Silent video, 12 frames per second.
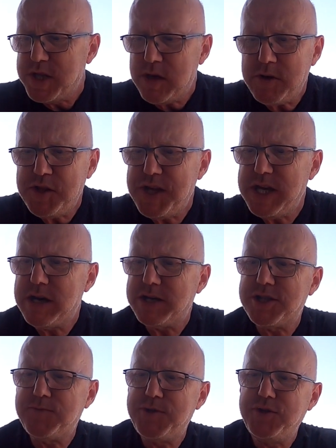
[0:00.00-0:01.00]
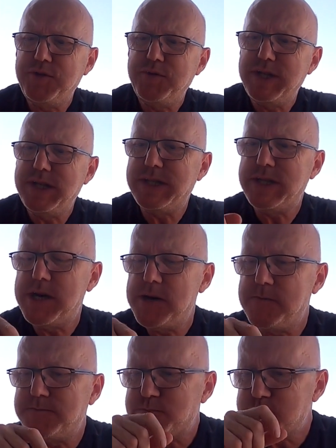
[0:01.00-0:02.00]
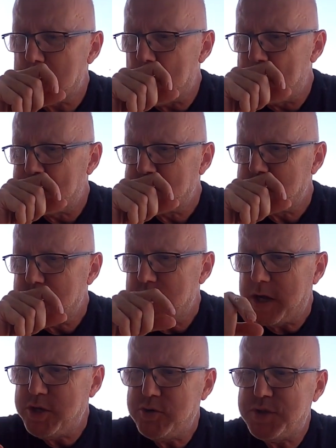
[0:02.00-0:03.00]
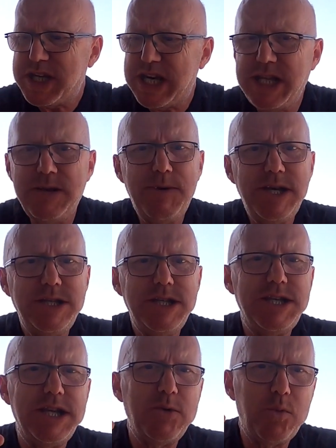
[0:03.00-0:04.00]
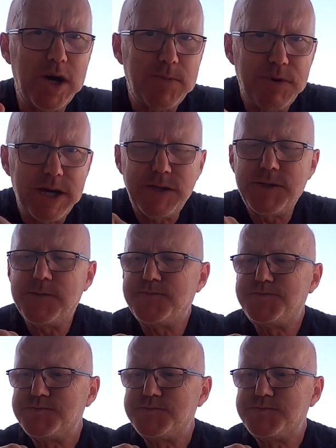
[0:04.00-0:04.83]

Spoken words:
The only thing I substitute is I use the kidney beans instead of white beans.